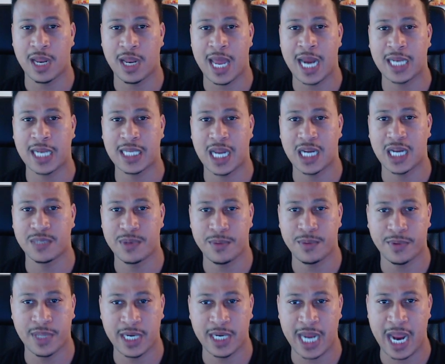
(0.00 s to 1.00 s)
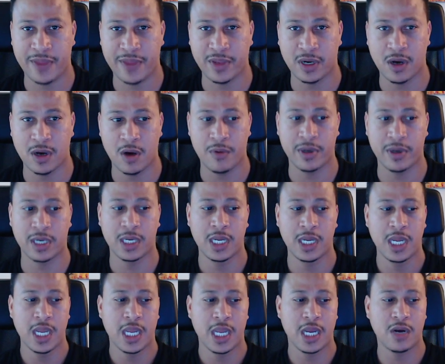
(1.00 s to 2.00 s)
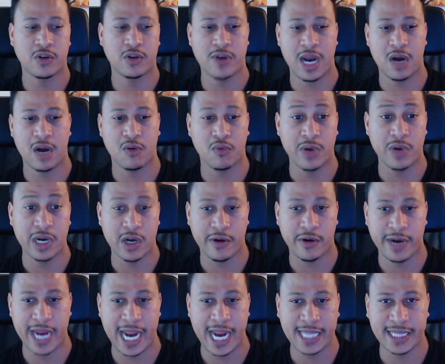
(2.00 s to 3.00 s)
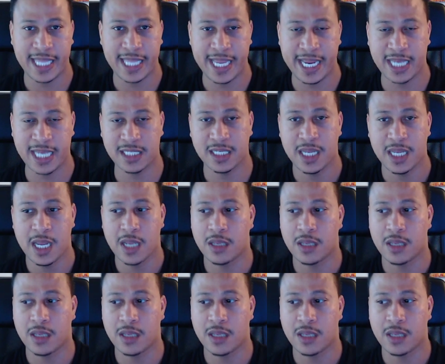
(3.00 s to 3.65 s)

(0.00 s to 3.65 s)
A lot of times people think they have to go and try to recreate things.